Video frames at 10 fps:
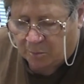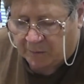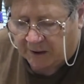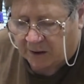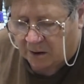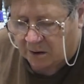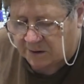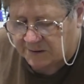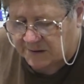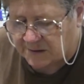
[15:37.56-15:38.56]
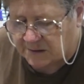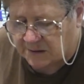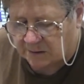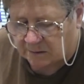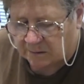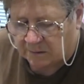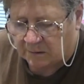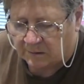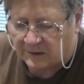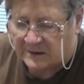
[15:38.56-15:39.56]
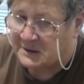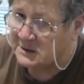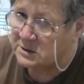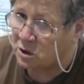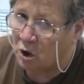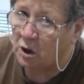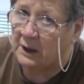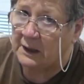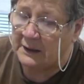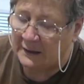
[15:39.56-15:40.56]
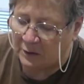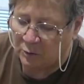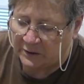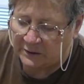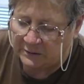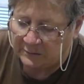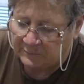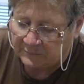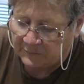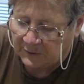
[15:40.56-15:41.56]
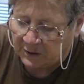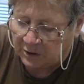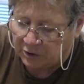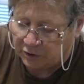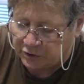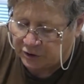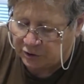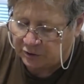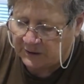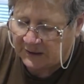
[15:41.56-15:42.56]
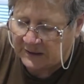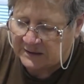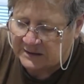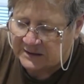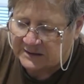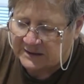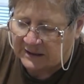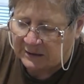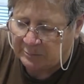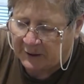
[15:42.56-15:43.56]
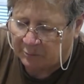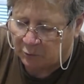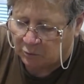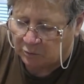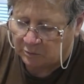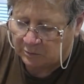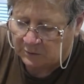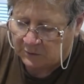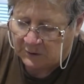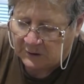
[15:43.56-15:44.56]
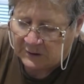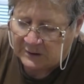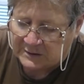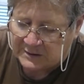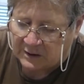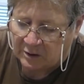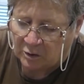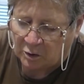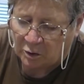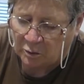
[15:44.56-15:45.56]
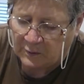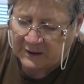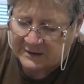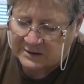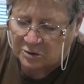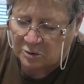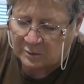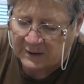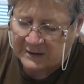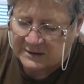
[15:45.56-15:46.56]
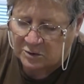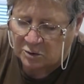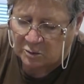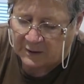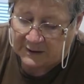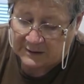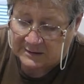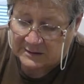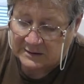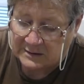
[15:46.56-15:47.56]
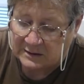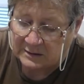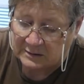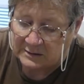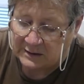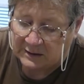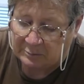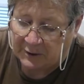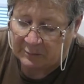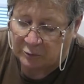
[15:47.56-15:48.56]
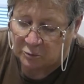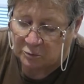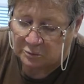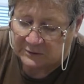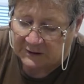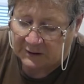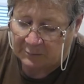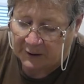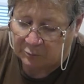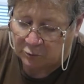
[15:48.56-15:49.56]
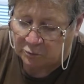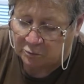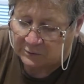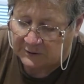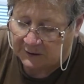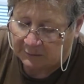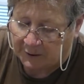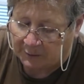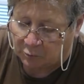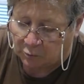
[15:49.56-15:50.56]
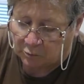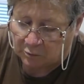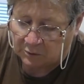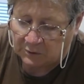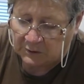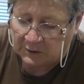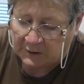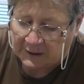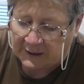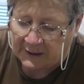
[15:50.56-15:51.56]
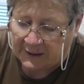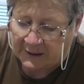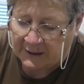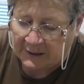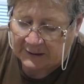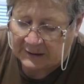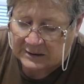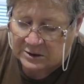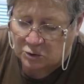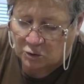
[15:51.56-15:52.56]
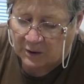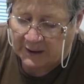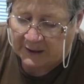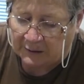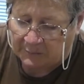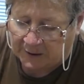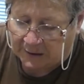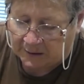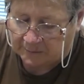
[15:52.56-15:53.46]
Because this is not a liquid, you do need to debubble. So always, always, always debubble, debubble, debubble. Air is your enemy.